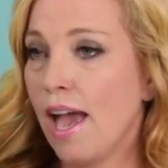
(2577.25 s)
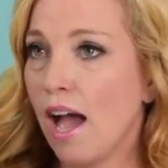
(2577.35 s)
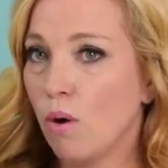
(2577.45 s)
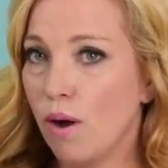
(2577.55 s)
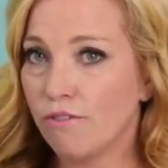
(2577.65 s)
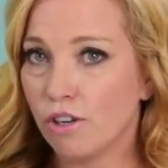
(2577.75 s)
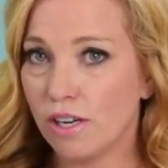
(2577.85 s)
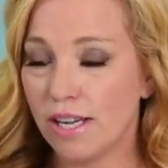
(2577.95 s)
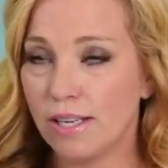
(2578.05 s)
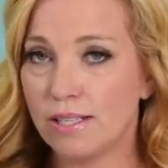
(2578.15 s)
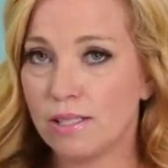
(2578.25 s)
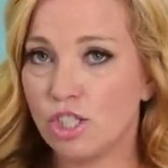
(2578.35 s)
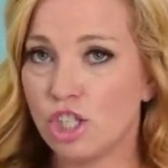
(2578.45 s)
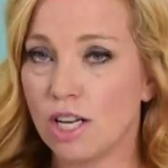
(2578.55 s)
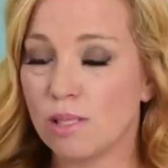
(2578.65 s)
However, it has
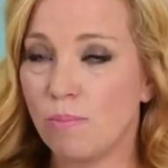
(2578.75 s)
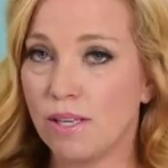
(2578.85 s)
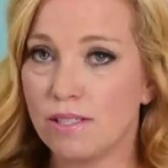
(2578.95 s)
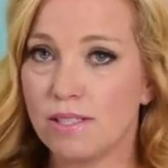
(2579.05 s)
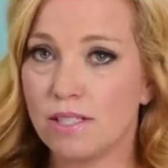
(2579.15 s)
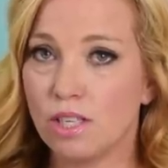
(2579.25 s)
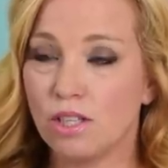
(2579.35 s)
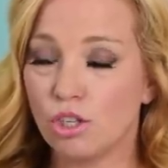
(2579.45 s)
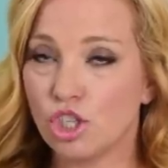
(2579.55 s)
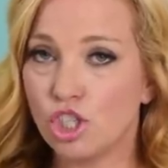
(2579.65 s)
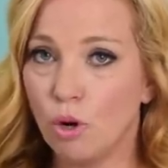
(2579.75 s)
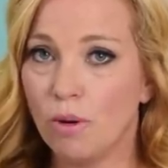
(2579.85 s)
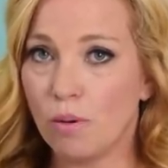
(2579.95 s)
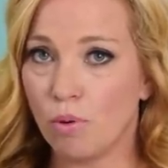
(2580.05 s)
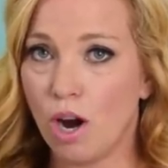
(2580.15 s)
just been, there's so
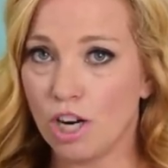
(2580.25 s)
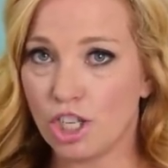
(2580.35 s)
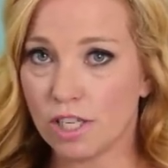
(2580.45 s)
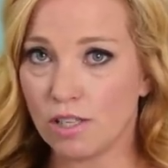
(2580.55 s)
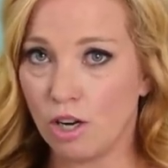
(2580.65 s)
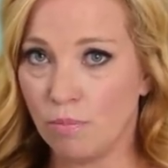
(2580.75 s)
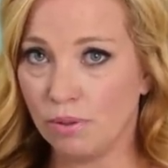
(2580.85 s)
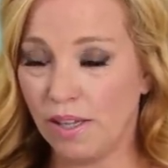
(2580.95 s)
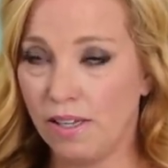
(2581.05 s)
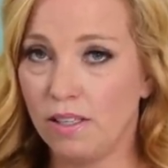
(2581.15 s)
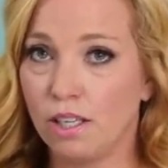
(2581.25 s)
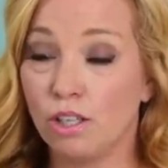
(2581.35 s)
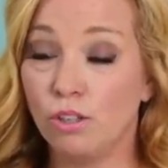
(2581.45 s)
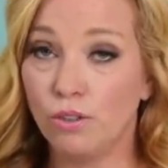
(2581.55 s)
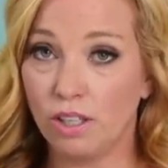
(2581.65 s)
many projects on our plate,
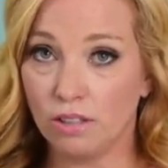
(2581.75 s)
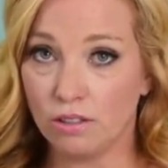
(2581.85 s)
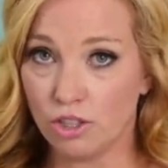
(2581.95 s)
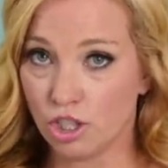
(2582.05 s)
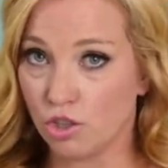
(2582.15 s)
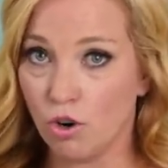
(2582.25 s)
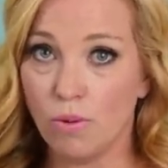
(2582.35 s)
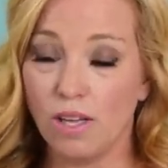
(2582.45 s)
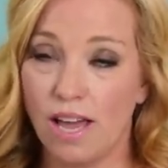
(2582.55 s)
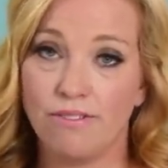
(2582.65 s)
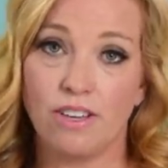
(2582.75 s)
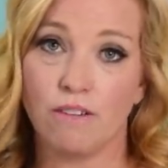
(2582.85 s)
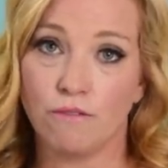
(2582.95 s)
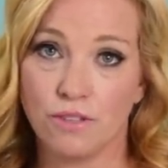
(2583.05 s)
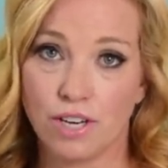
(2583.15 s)
including just normal life
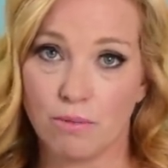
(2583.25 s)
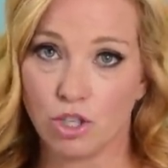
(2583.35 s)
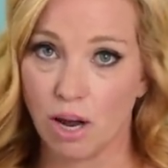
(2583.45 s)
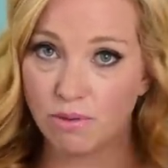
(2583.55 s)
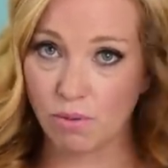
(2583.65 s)
and full-time jobs,